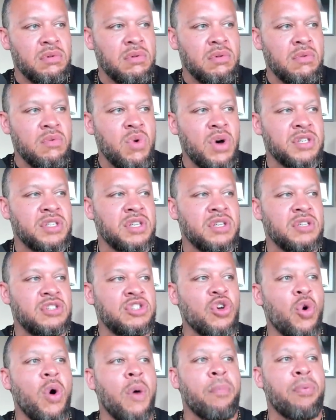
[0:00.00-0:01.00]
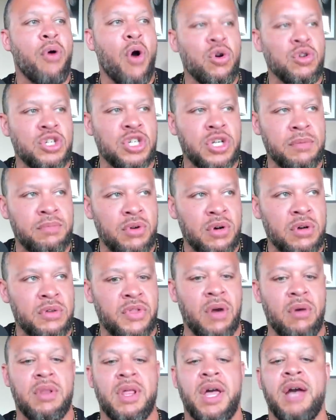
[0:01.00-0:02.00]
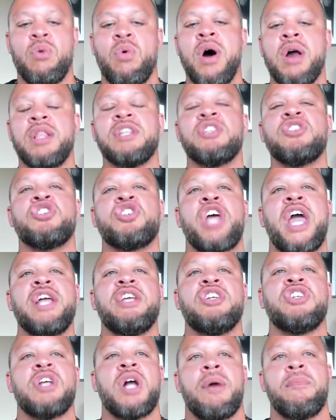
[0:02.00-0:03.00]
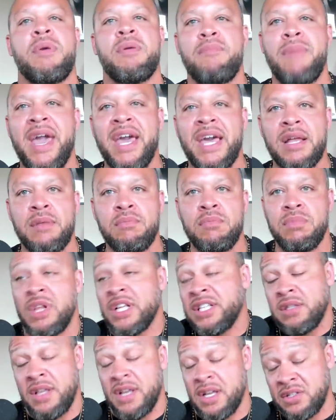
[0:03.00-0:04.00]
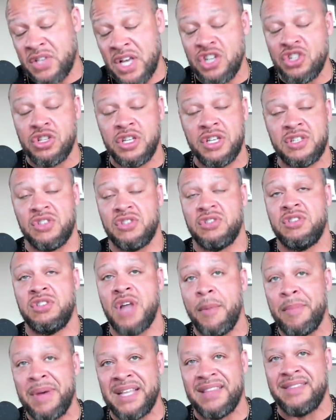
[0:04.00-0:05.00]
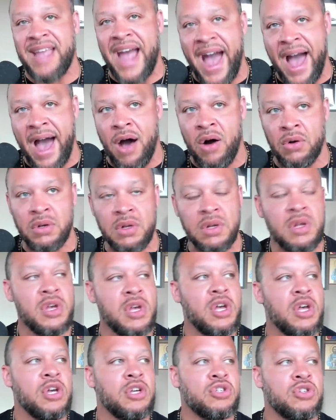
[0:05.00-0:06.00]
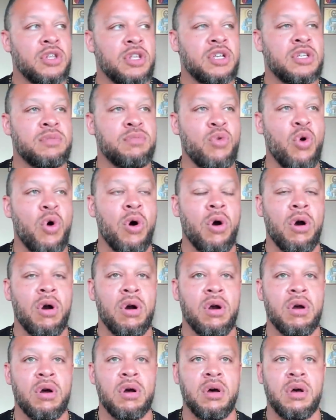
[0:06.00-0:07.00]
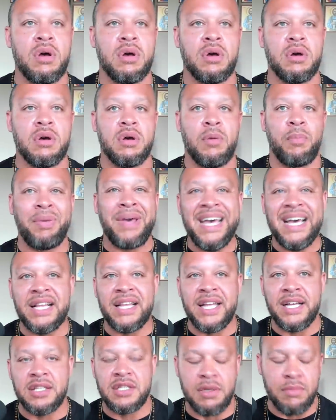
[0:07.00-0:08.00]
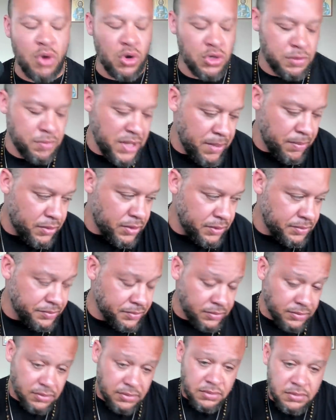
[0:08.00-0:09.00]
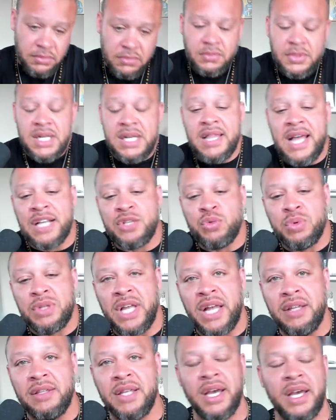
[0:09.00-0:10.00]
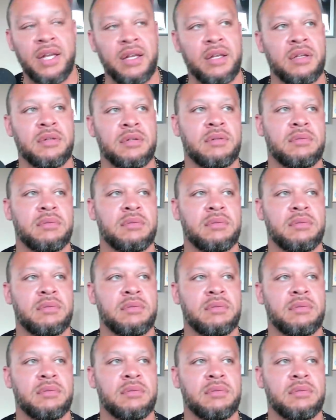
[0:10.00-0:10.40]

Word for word: wasn't so approachable, they were like, well, let's change it up and make it, let, essentially, let's dumb it down so that it's more appealing to most people. That's what they did.